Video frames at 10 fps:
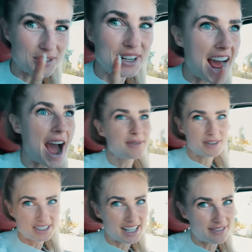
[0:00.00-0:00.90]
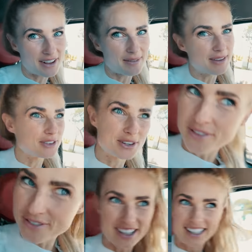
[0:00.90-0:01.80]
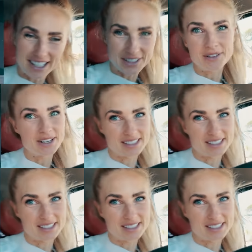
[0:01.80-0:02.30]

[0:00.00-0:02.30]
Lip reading: You can hype yourself up if you don't feel like doing